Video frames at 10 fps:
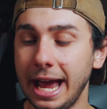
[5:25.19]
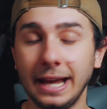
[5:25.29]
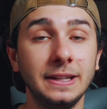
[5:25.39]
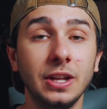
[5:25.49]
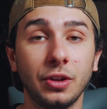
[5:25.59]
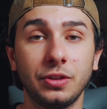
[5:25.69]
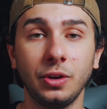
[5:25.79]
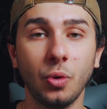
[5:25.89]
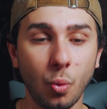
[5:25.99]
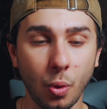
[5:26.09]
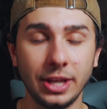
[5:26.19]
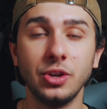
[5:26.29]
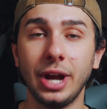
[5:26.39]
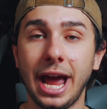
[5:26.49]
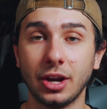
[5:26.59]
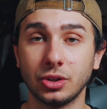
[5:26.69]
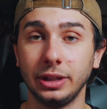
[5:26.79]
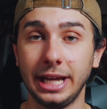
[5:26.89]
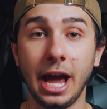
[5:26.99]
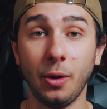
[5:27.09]
and nothing when you're
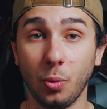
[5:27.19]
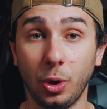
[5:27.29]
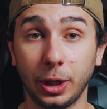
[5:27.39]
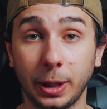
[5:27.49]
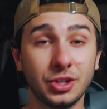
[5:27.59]
actually at work.